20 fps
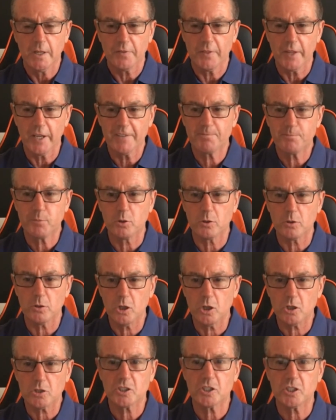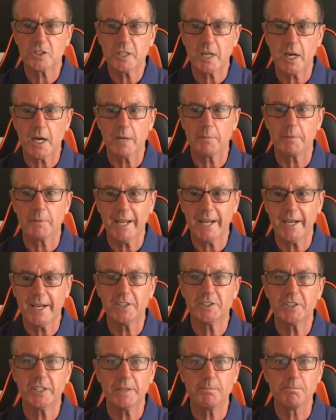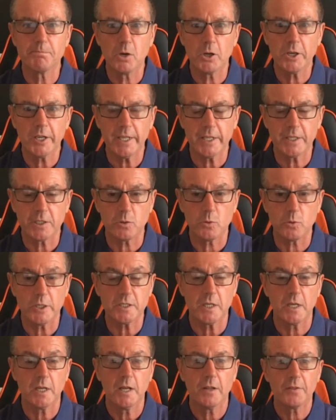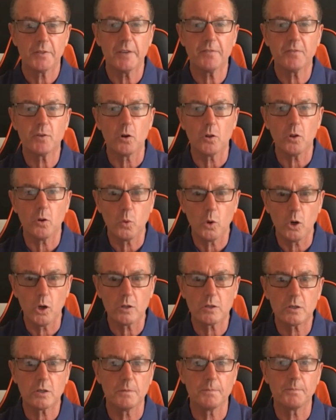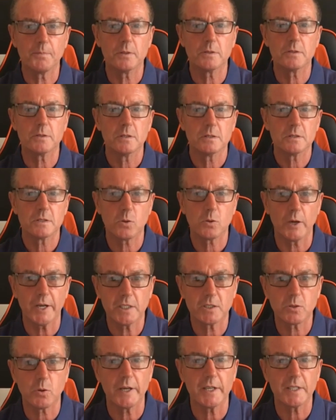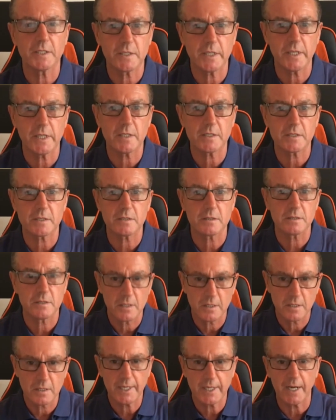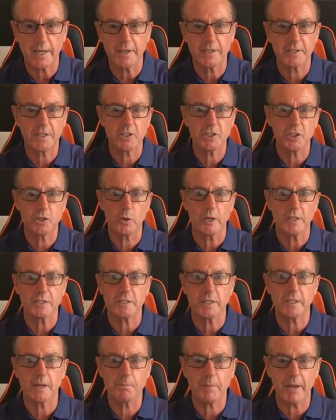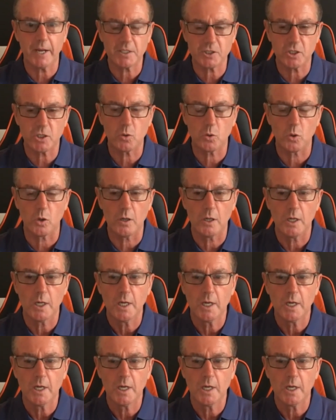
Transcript: they've put lots of time and energy and money into it. They've got the World Cup 2026, Canada, USA, and Mexico.